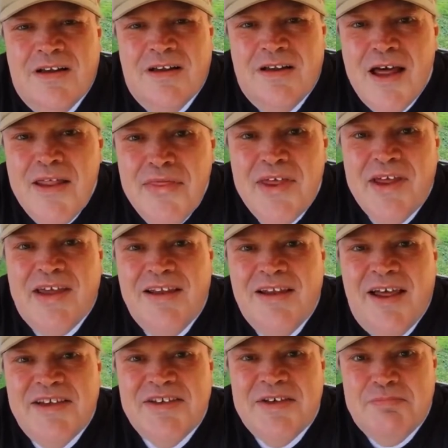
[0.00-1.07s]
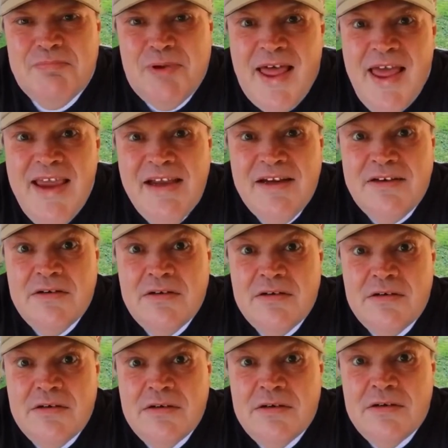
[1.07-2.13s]
Nothing. He likes it plain.
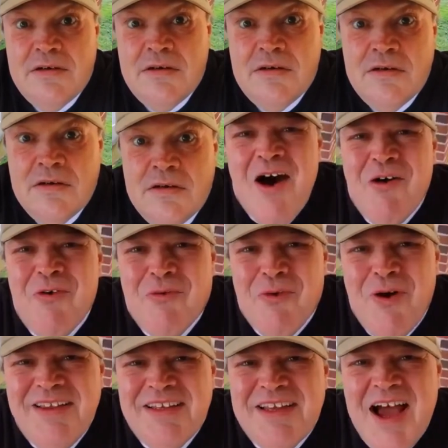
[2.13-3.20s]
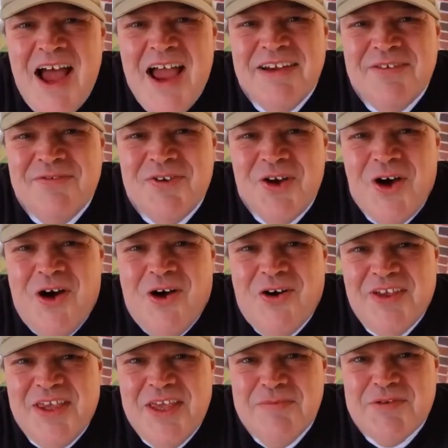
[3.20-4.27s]
What kind of
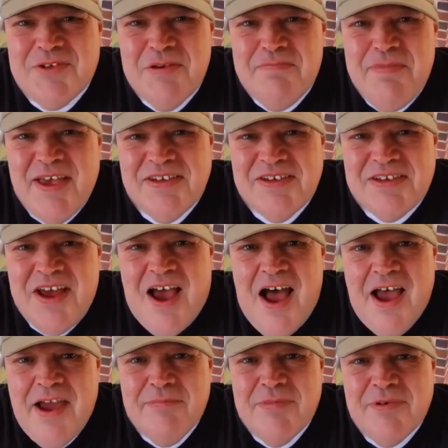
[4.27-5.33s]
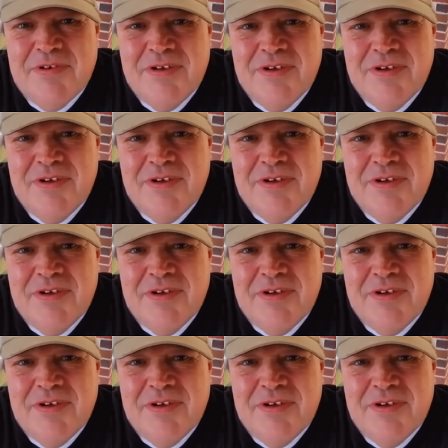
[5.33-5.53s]
dog keeps the best time?